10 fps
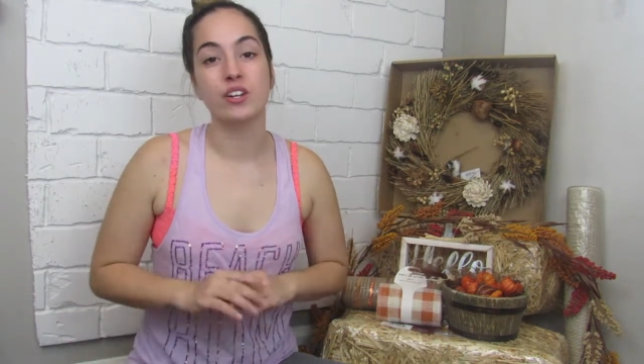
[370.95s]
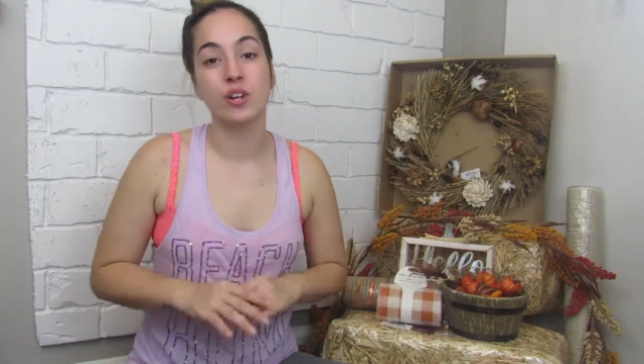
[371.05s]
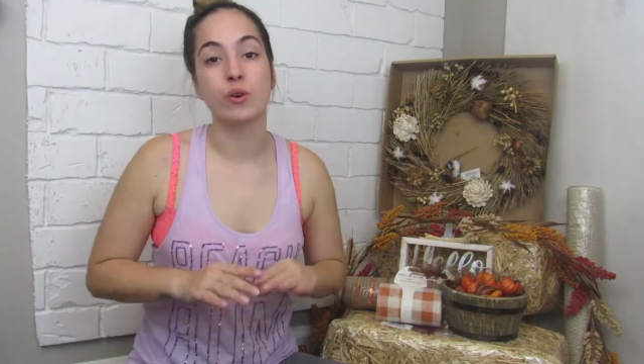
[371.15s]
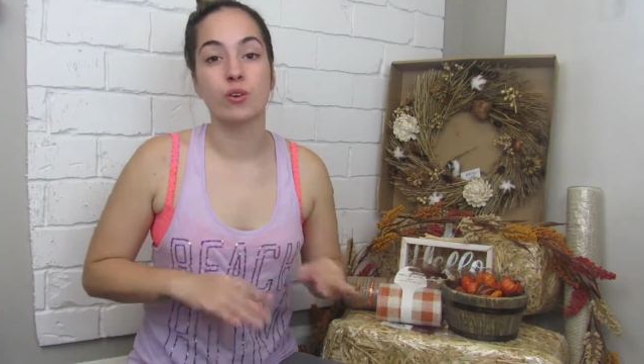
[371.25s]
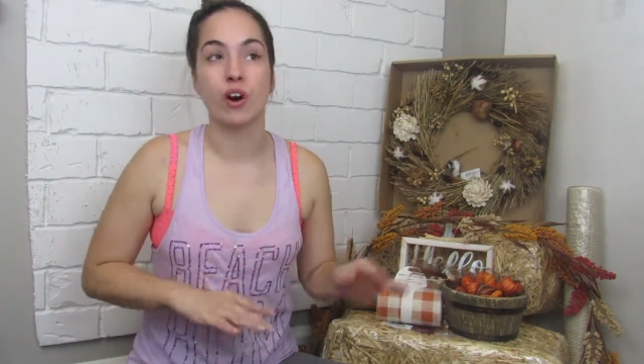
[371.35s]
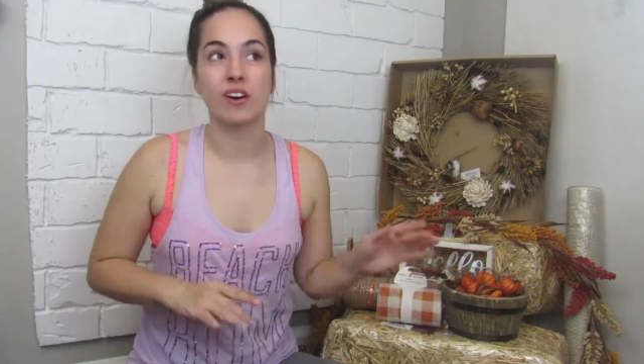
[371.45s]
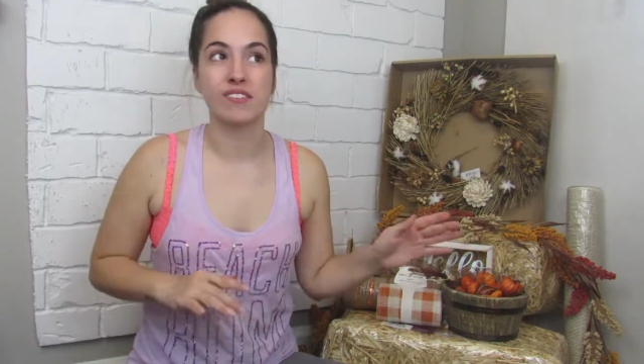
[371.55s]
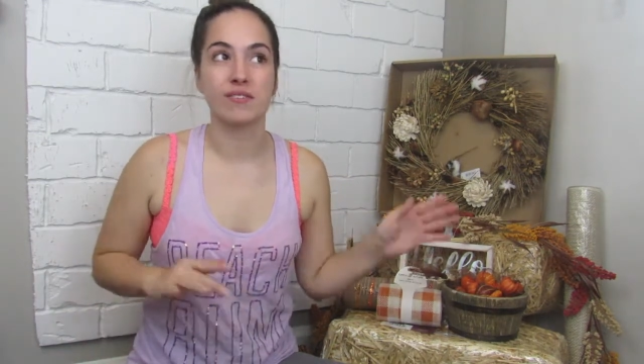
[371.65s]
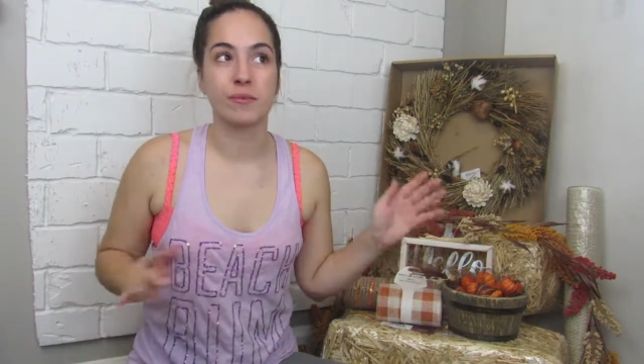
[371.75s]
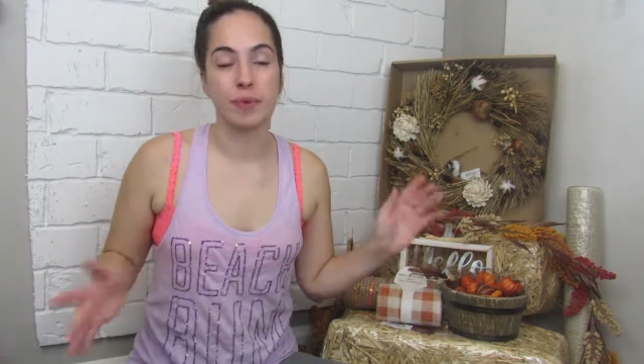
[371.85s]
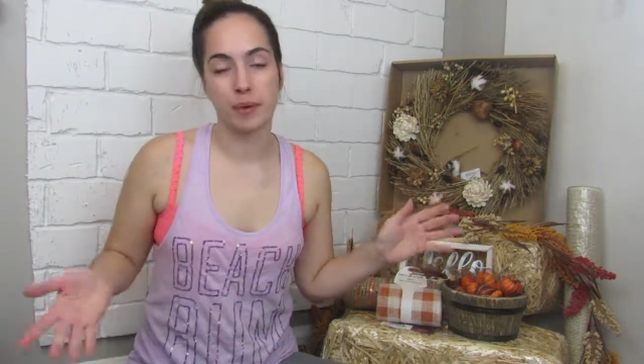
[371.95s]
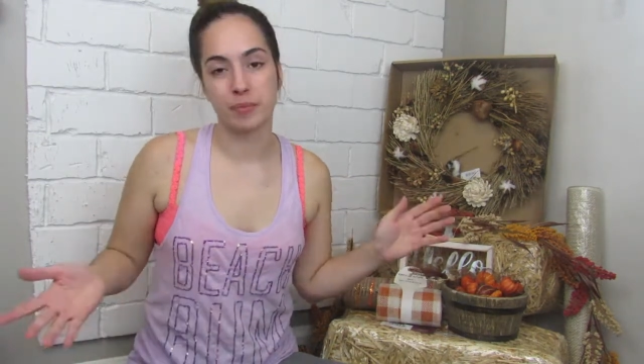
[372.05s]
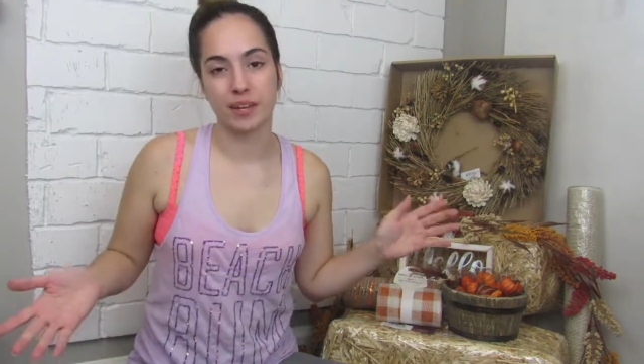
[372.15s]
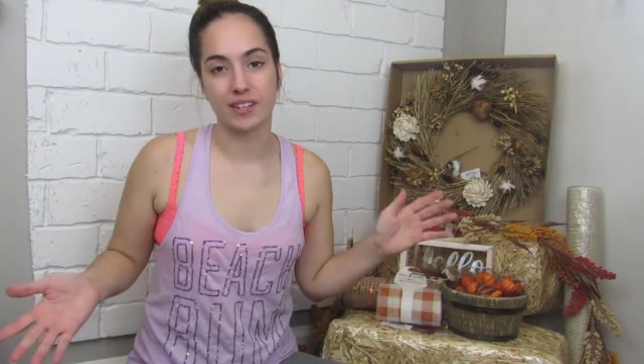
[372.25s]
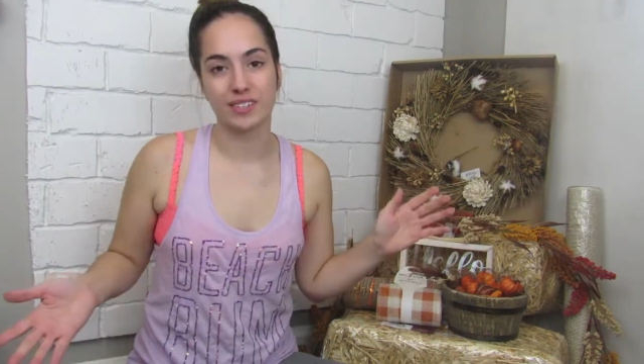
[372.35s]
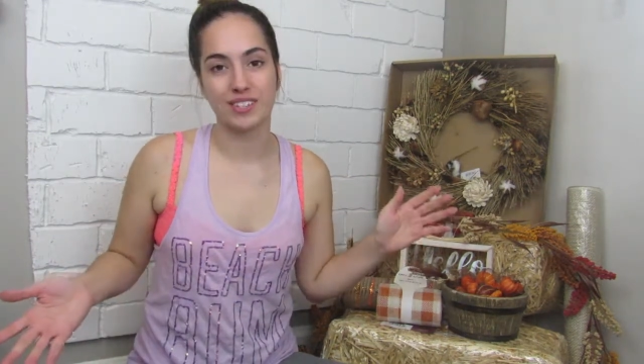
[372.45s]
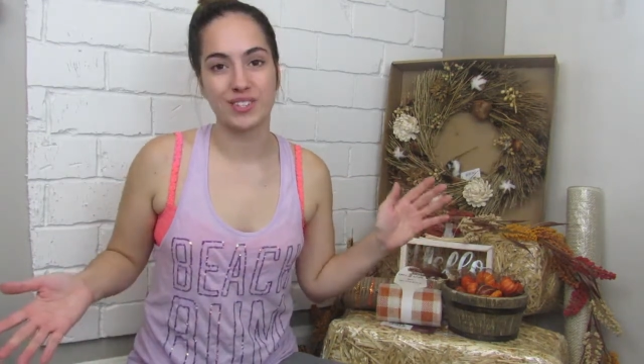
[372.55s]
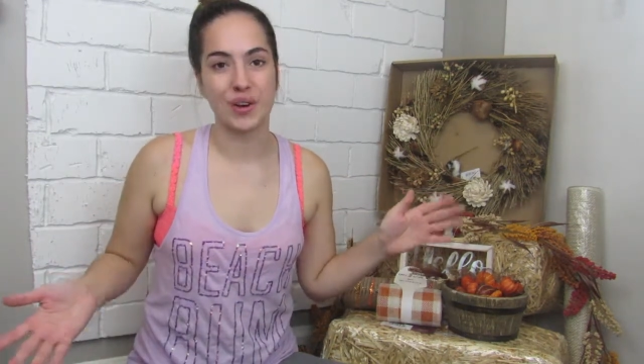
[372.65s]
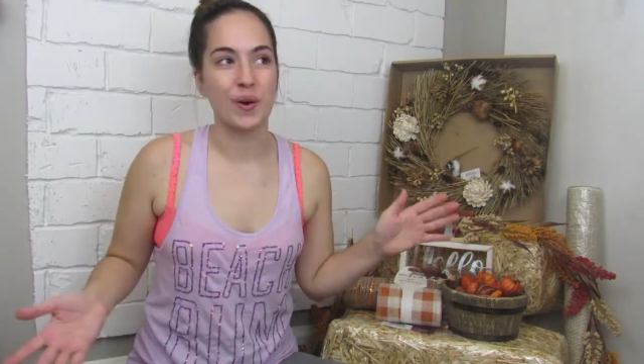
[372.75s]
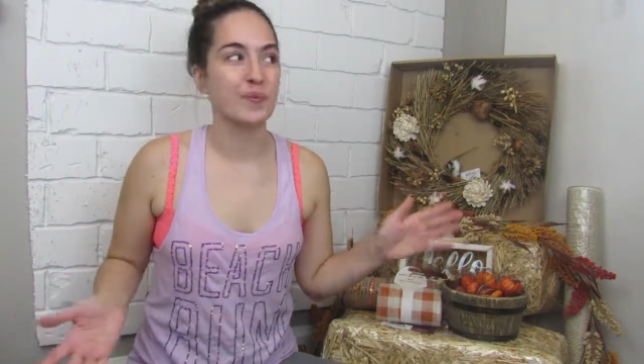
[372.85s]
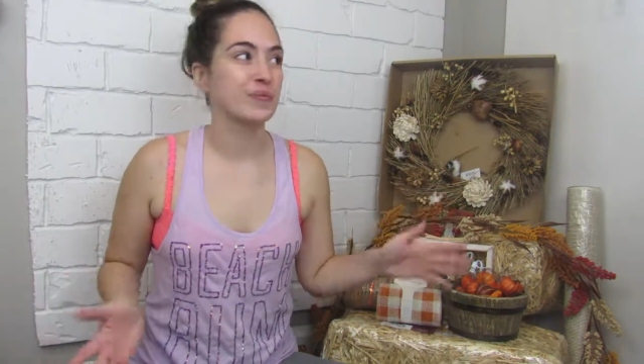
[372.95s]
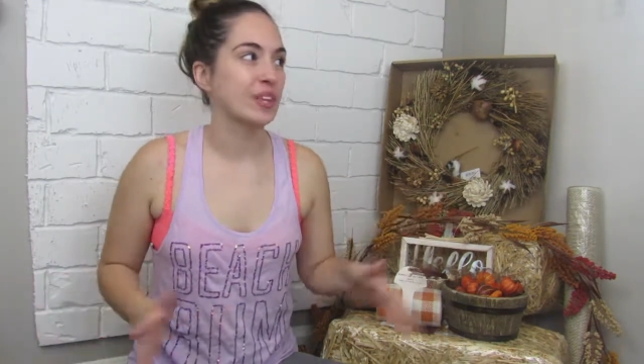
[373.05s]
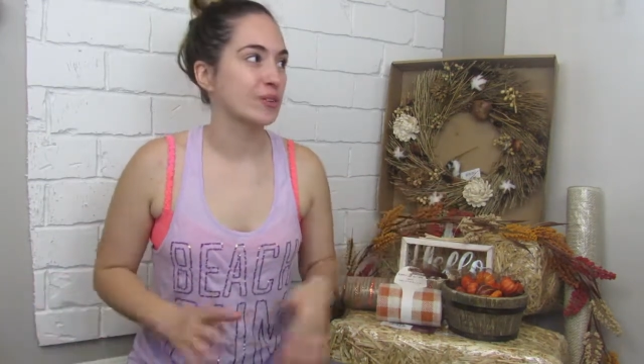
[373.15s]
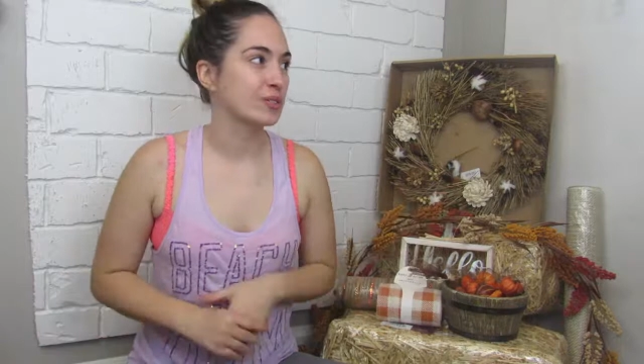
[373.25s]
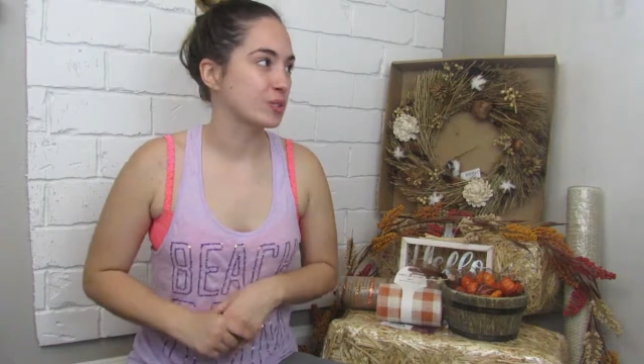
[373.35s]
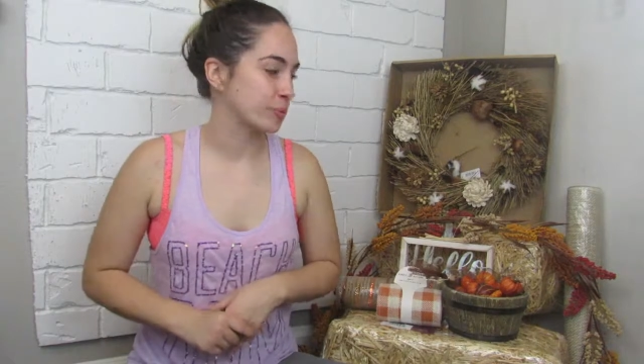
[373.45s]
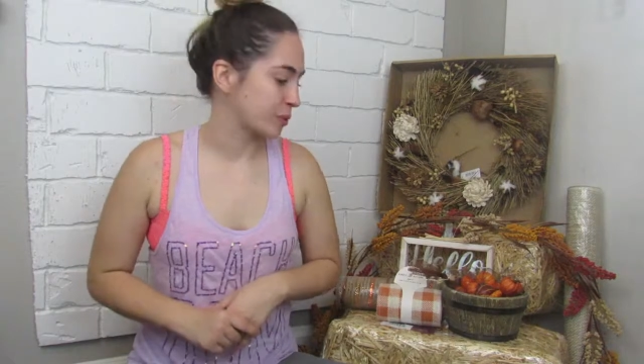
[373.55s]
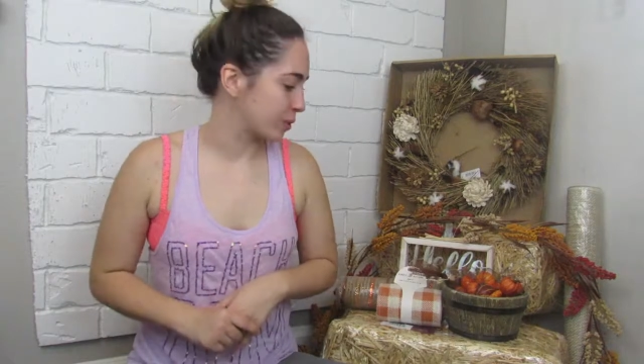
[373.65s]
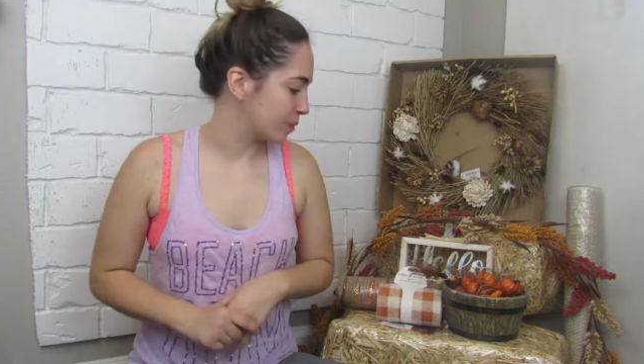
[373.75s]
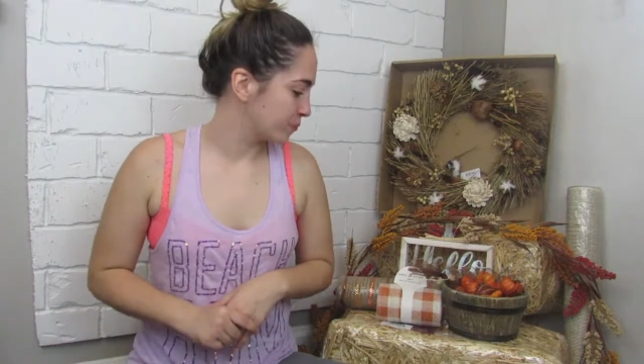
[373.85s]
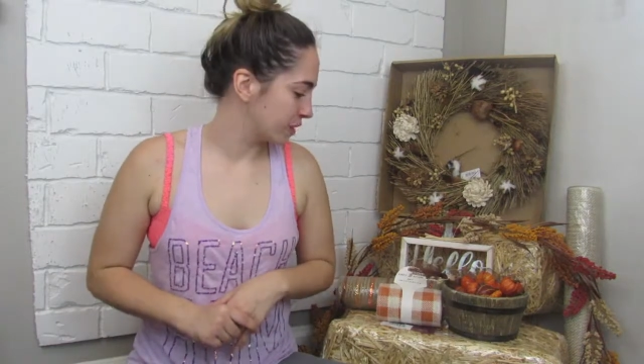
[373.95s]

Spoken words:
no carve pumpkins, so it was super cool.